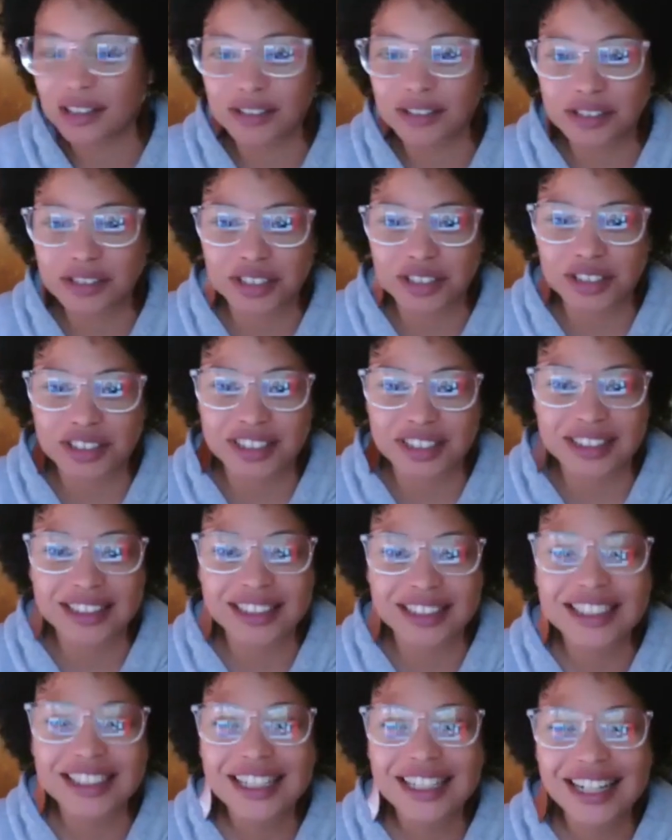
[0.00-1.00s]
those journals.
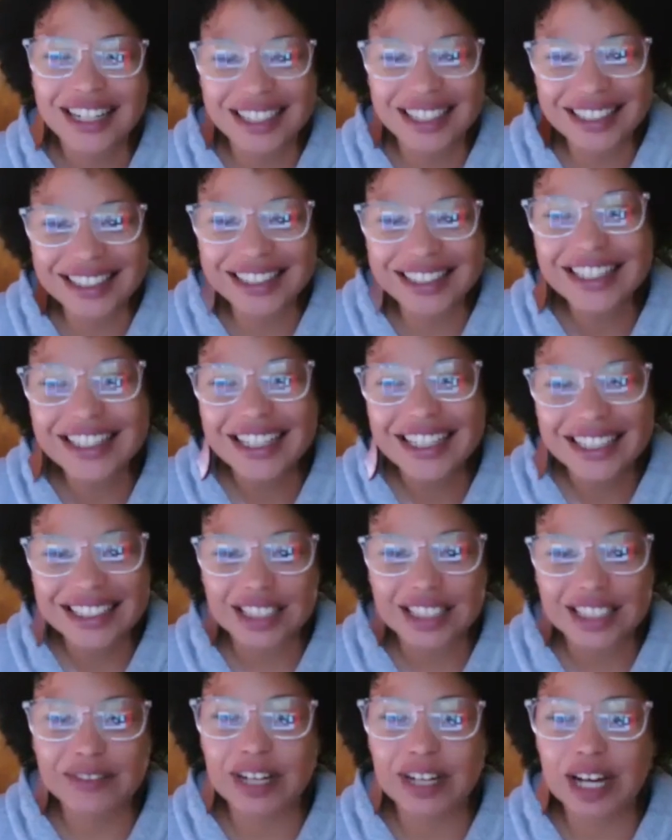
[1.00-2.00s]

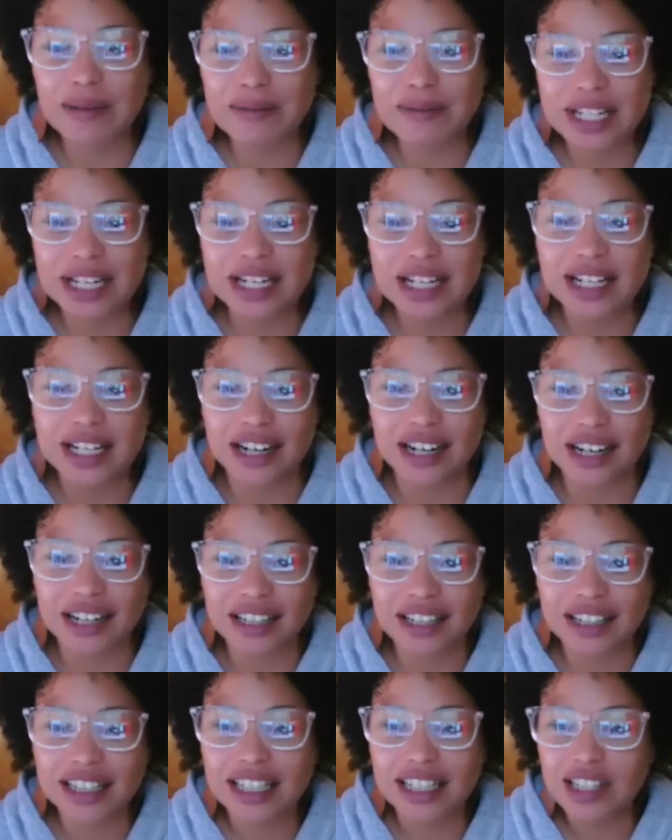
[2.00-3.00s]
Because I'm like, I'm sitting
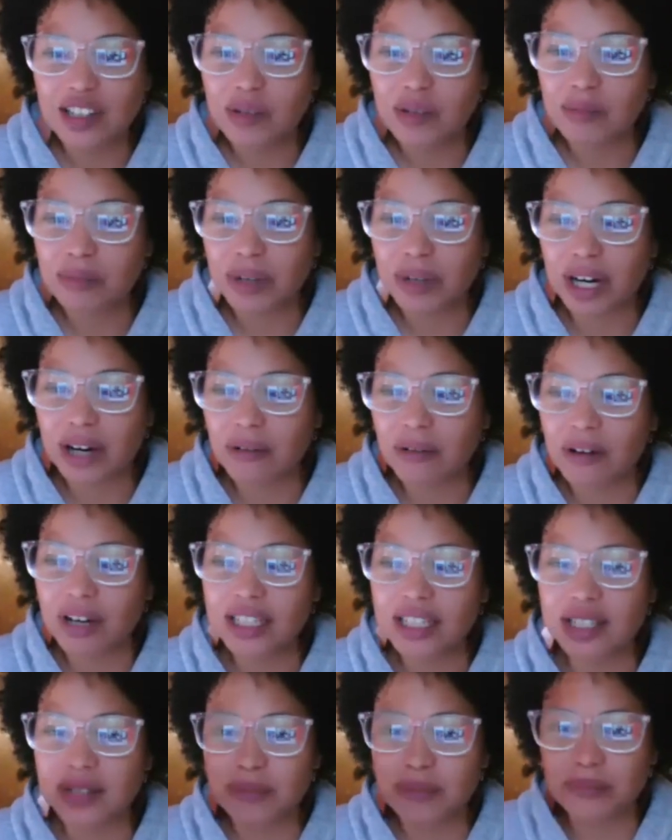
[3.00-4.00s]
here, but I
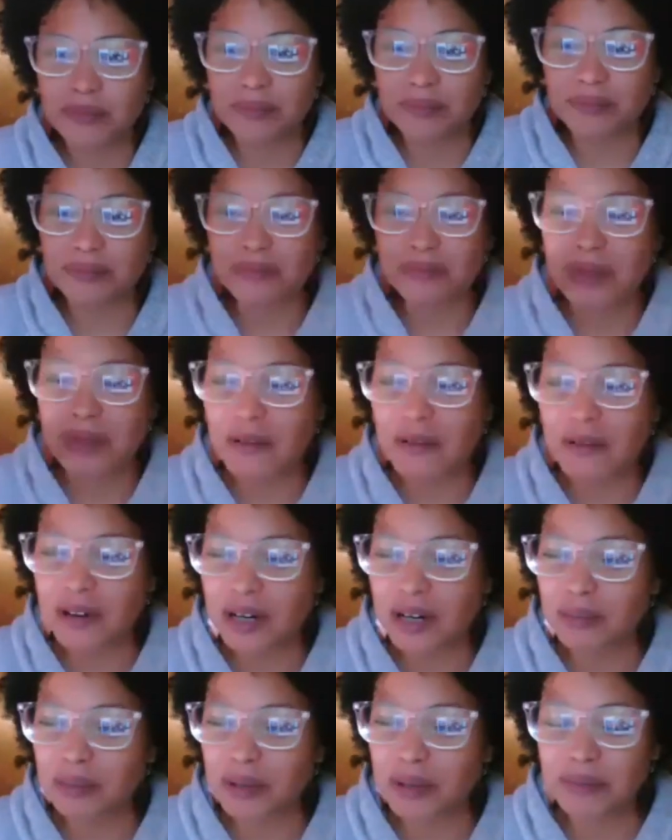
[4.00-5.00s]
want to
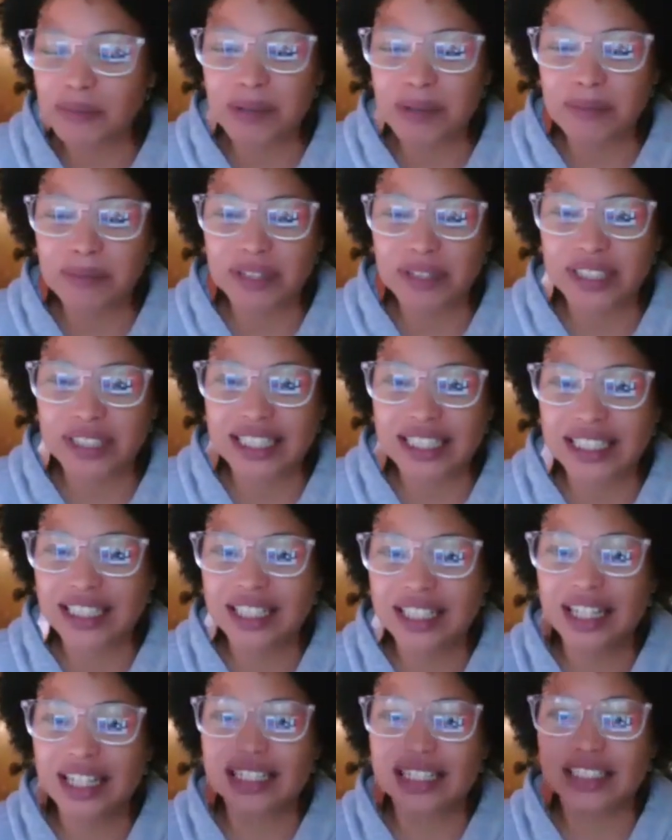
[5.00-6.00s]
bring people in
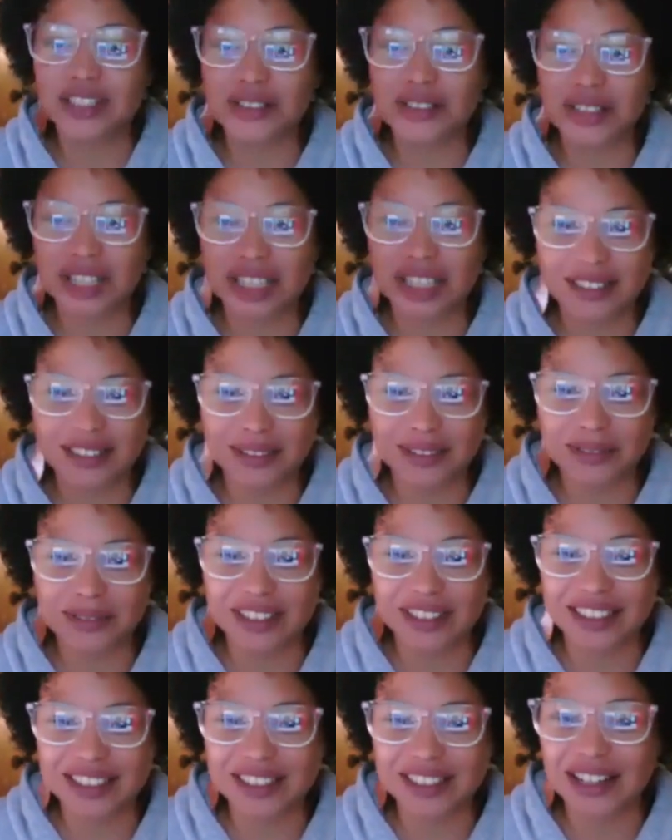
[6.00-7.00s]
and like showcase their
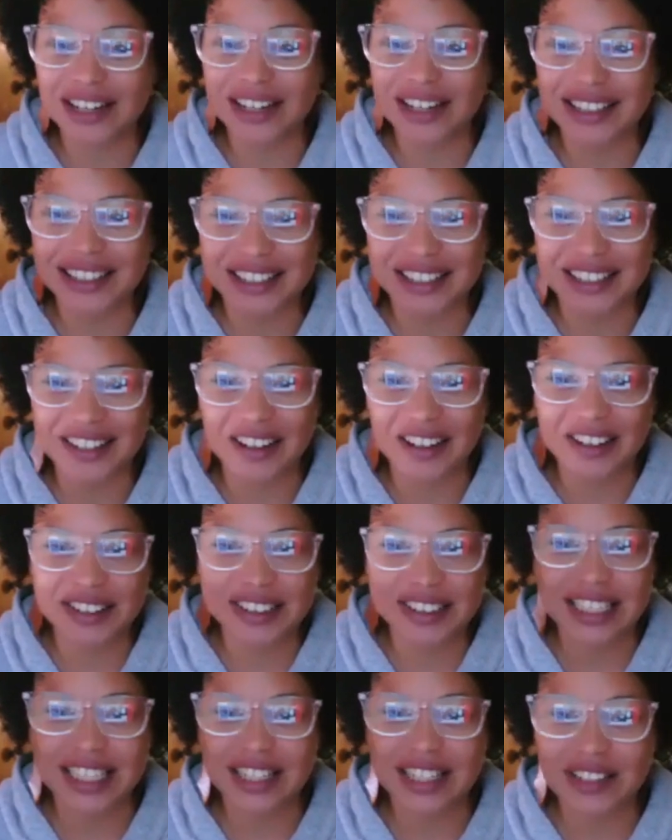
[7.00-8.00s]
work. So, you know, I
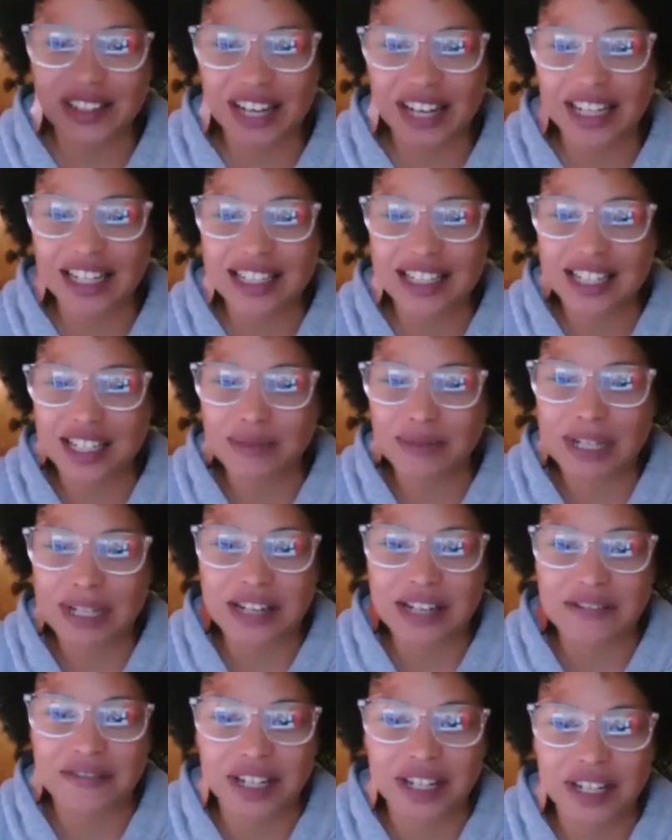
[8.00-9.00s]
was like, okay, I had to teach
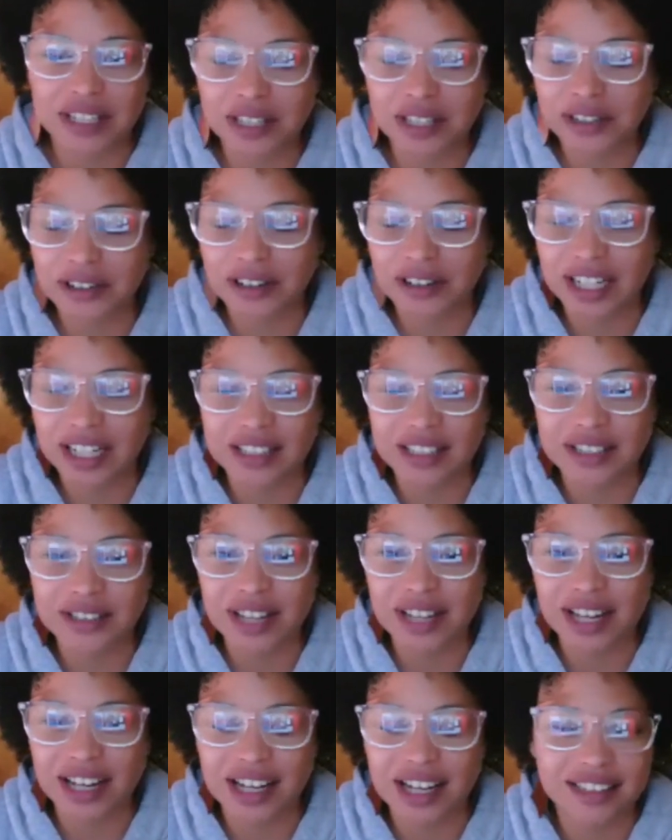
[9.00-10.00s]
myself how to curate and do
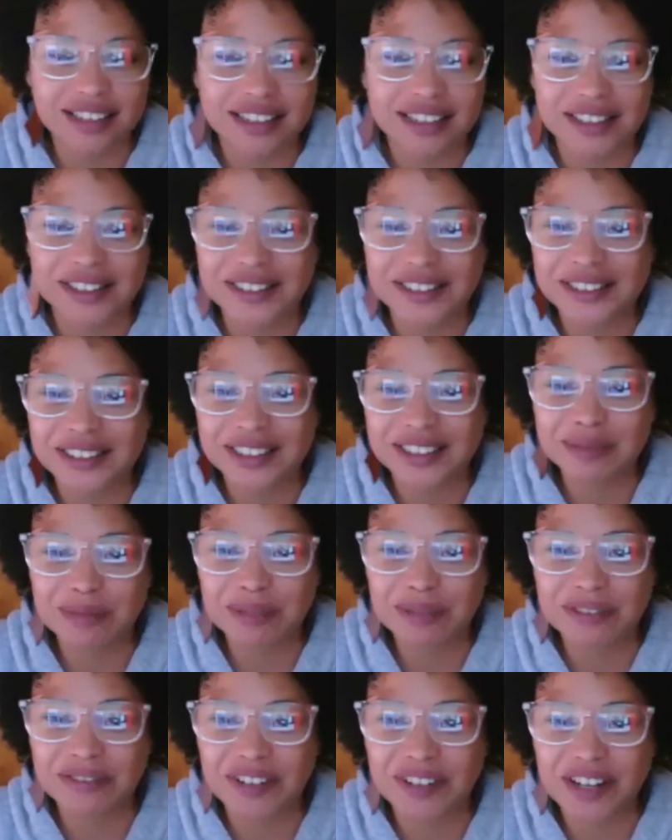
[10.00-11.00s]
that. So it's
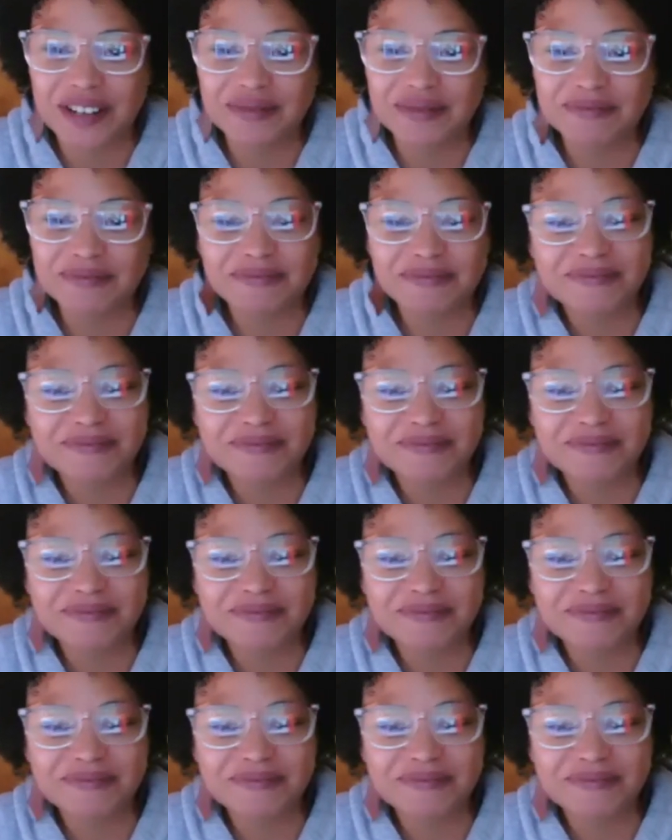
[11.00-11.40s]
been fun.